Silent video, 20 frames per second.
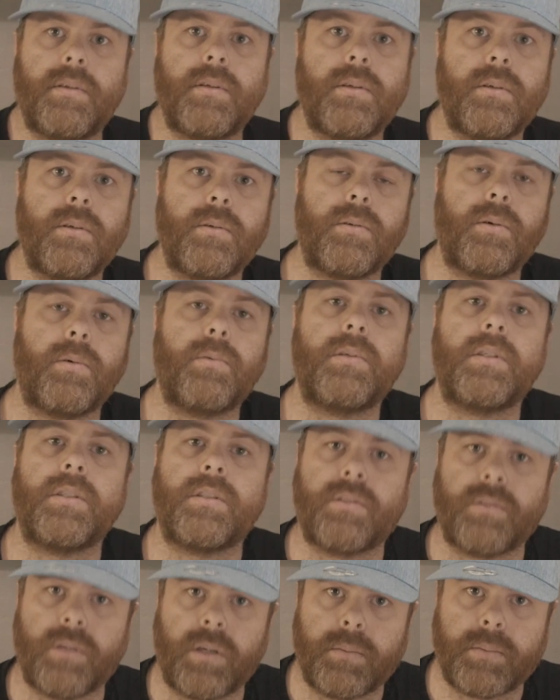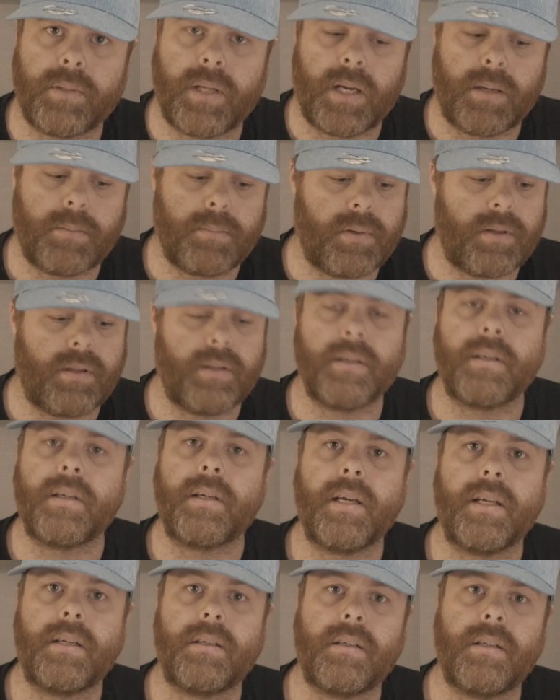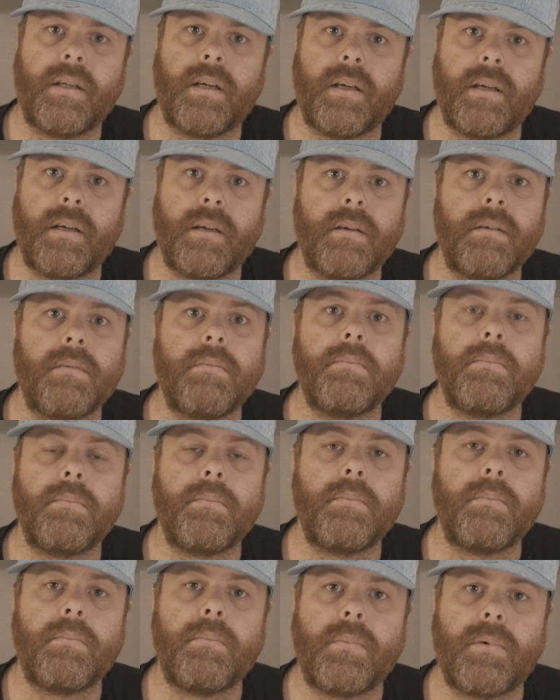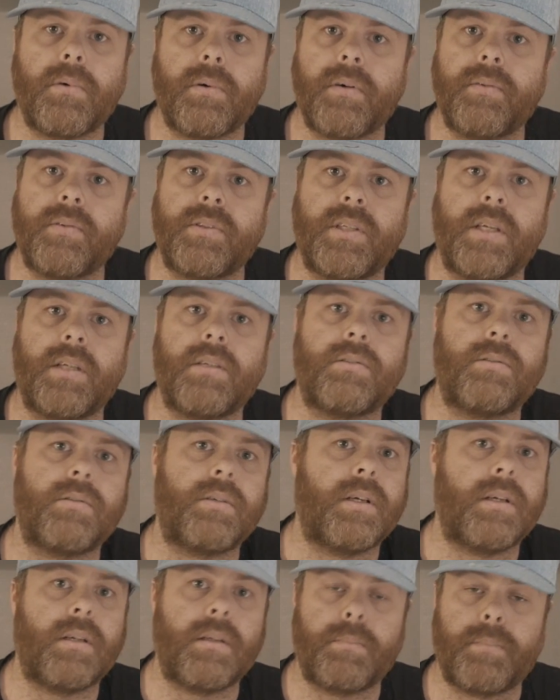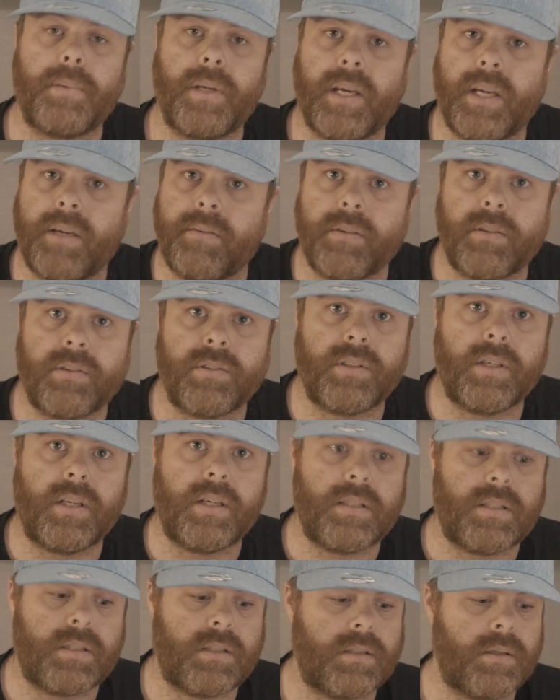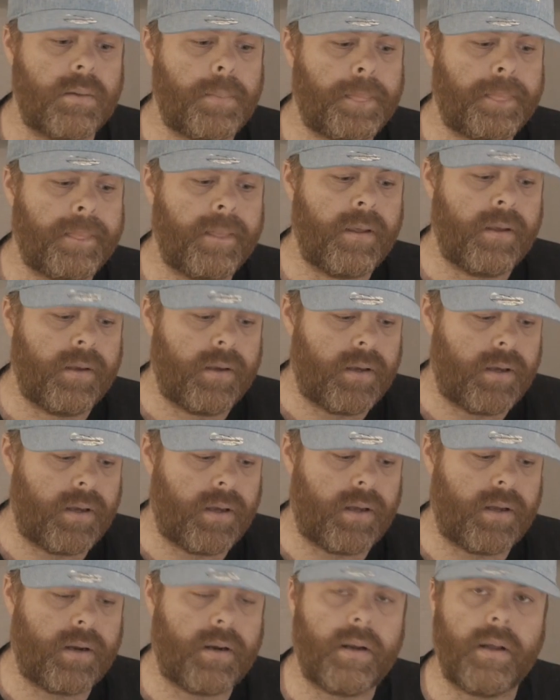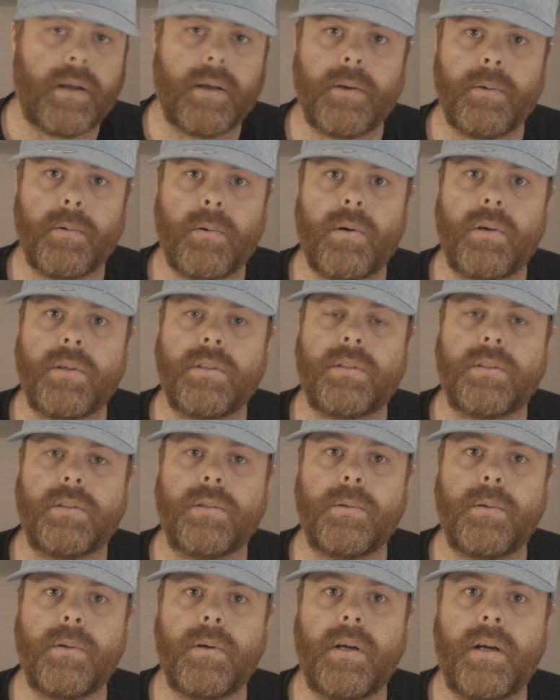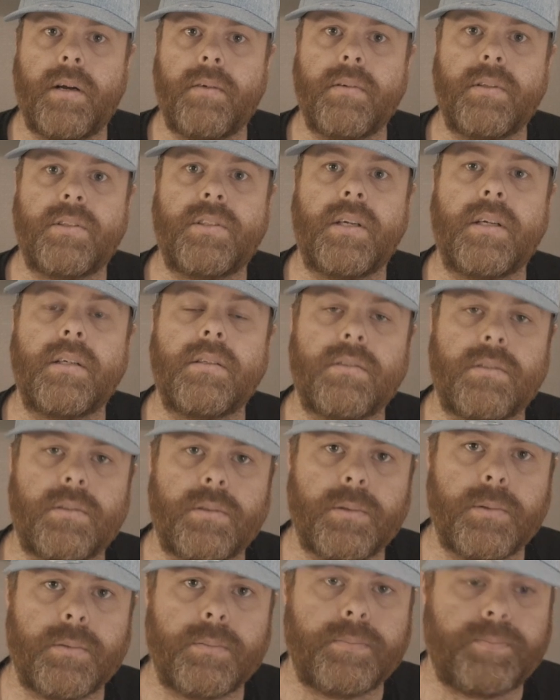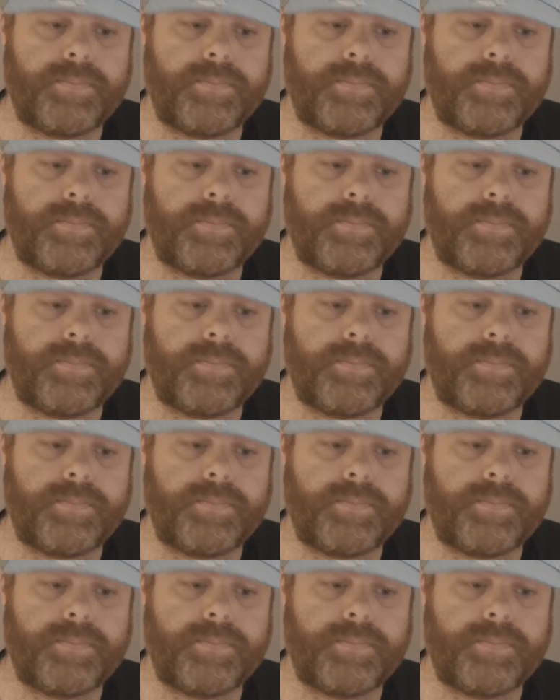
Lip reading: You don't disturb the animal and get more of a chance to get behavior shots, and you also have a chance to